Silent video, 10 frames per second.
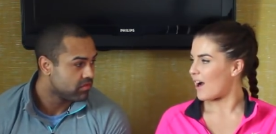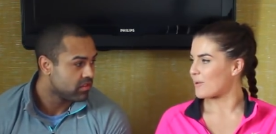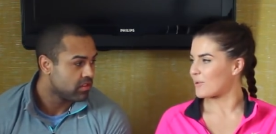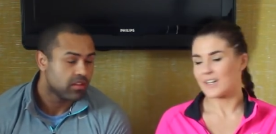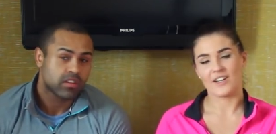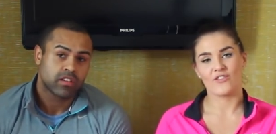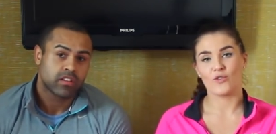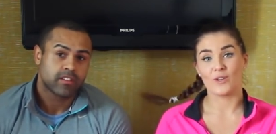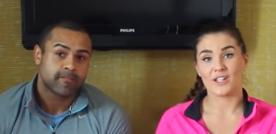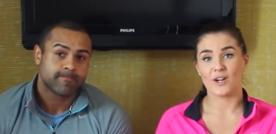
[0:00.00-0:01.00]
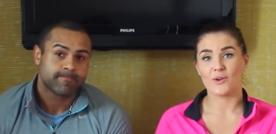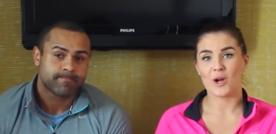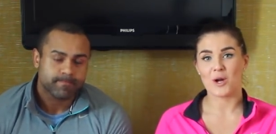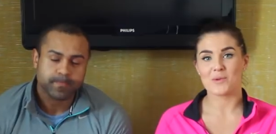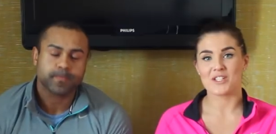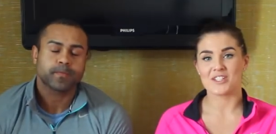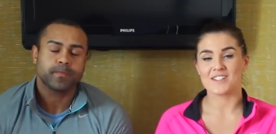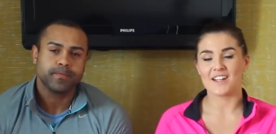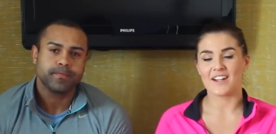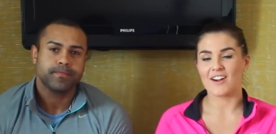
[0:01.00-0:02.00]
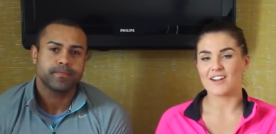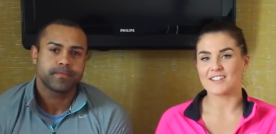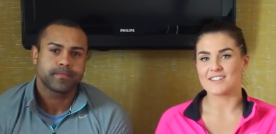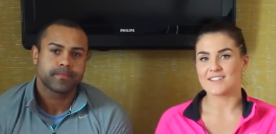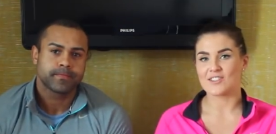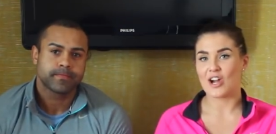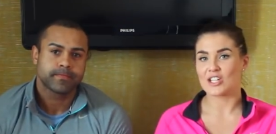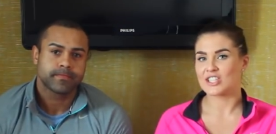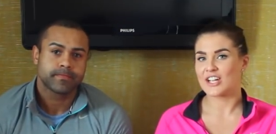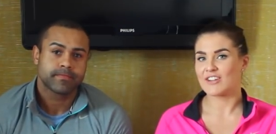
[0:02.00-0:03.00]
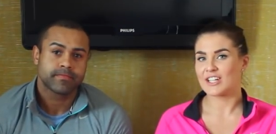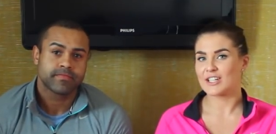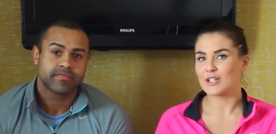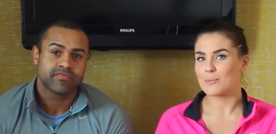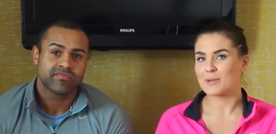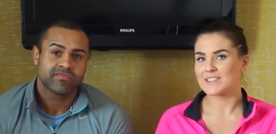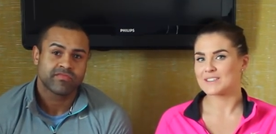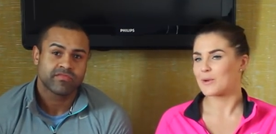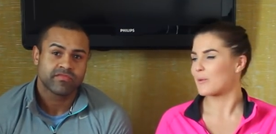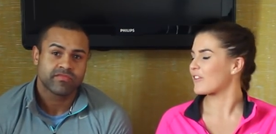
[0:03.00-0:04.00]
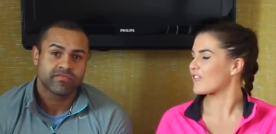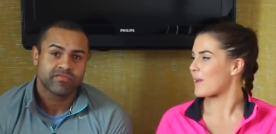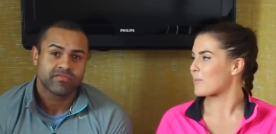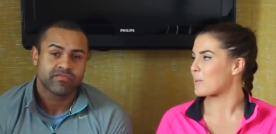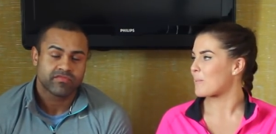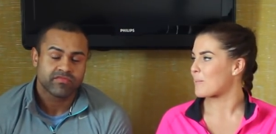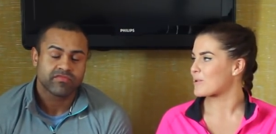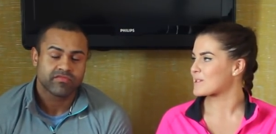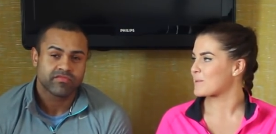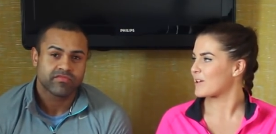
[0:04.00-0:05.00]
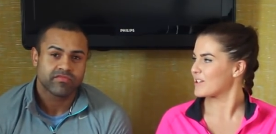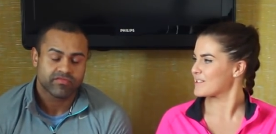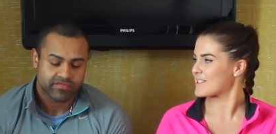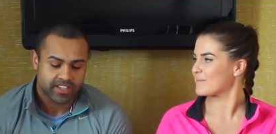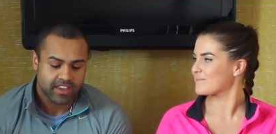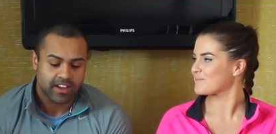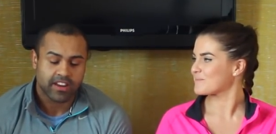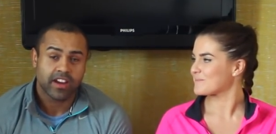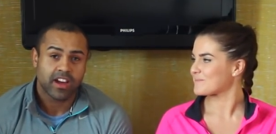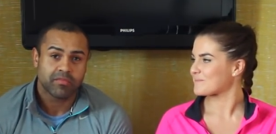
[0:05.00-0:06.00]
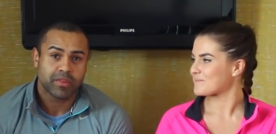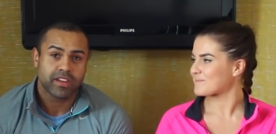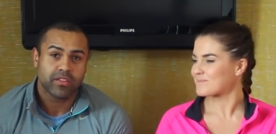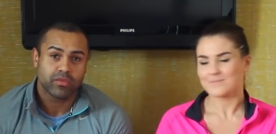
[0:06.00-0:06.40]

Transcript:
Speaker 1: I work for Go Car, which is like Ireland's car sharing company, so I work for them in member experience.
Speaker 2: Yeah, and I have my